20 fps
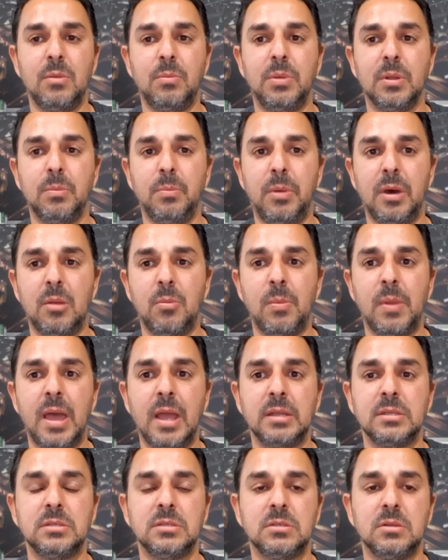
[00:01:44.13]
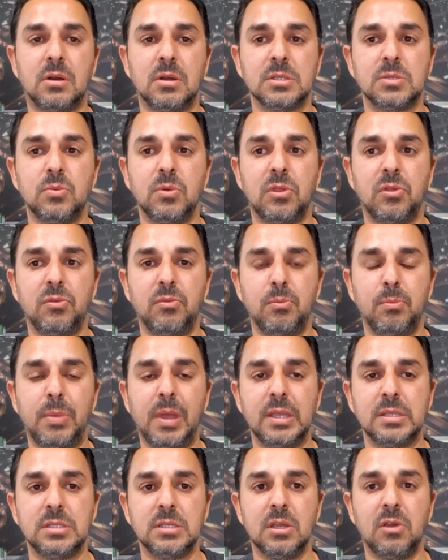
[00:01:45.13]
But bottom line starts with
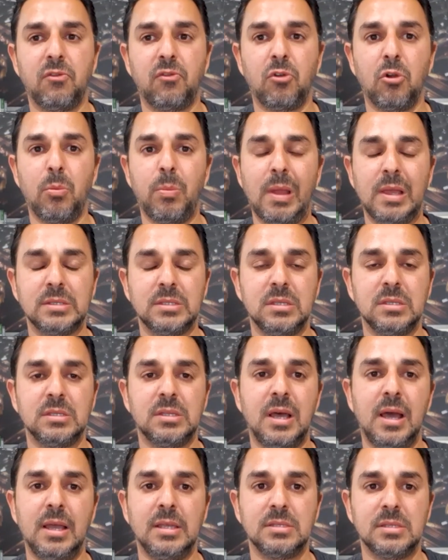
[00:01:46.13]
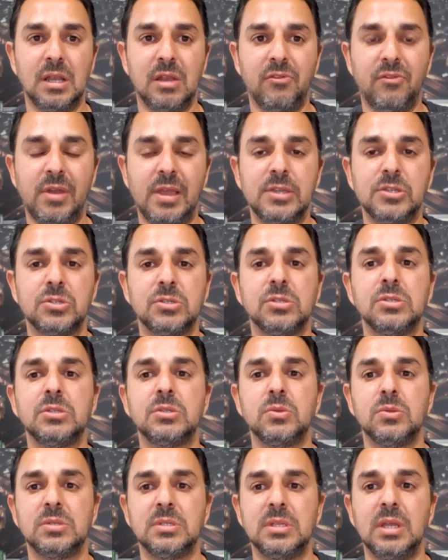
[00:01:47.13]
basic floor plans designs, elevations
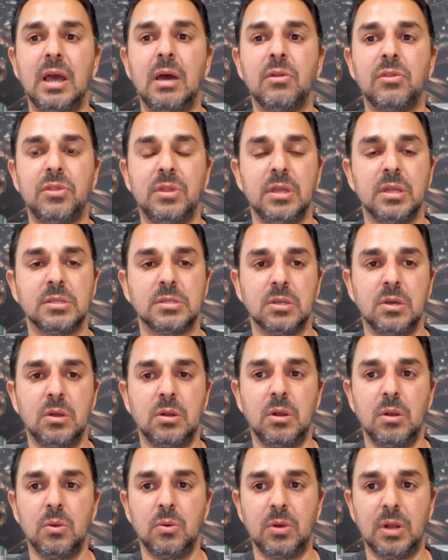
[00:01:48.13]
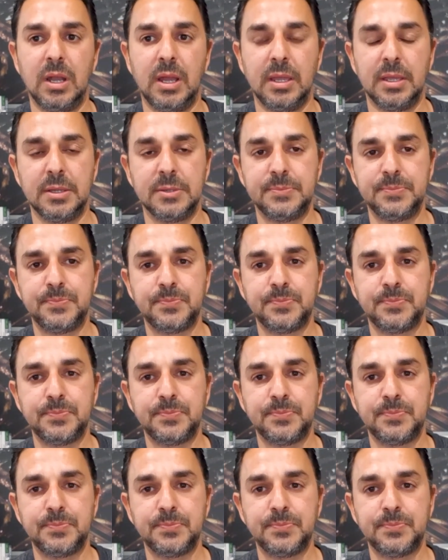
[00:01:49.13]
to see how things are going to look like.